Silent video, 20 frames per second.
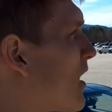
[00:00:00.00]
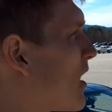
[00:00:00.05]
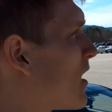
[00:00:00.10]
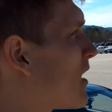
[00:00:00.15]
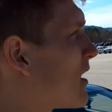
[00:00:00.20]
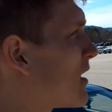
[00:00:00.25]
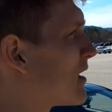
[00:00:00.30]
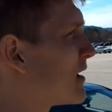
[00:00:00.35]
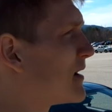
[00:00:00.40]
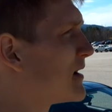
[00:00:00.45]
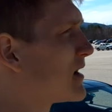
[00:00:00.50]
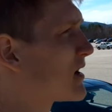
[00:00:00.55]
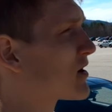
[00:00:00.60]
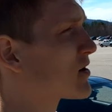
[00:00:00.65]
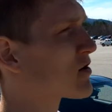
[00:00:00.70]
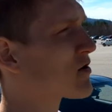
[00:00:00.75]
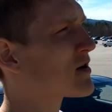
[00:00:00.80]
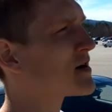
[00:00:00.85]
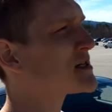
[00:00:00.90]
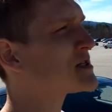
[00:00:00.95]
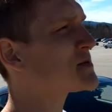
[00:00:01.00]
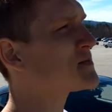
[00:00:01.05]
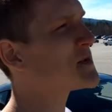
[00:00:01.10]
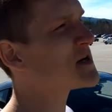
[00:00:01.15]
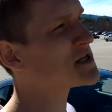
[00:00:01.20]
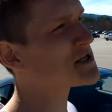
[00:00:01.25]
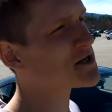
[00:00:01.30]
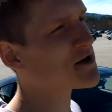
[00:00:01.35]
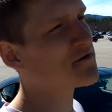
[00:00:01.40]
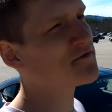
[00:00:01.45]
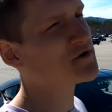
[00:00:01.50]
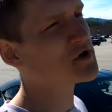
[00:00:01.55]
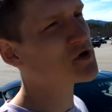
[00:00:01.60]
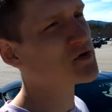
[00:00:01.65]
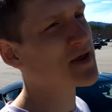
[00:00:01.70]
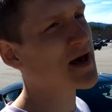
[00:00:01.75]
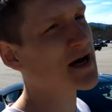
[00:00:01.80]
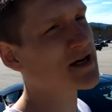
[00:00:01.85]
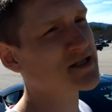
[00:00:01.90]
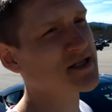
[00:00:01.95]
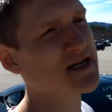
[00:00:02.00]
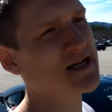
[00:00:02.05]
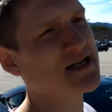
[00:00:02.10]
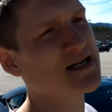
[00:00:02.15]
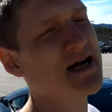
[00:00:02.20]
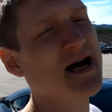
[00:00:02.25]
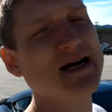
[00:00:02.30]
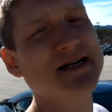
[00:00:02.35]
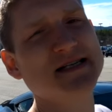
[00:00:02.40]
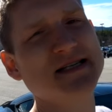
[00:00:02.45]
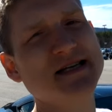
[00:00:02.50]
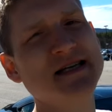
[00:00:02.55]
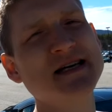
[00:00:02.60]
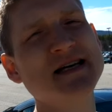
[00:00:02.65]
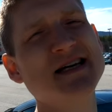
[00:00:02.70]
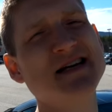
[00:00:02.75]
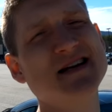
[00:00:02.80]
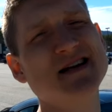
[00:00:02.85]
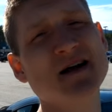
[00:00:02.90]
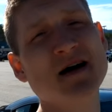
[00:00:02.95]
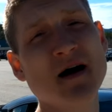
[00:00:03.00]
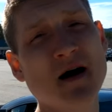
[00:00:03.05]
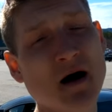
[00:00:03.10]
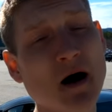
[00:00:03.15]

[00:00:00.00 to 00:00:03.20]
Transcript: on Christmas of two thousand nineteen,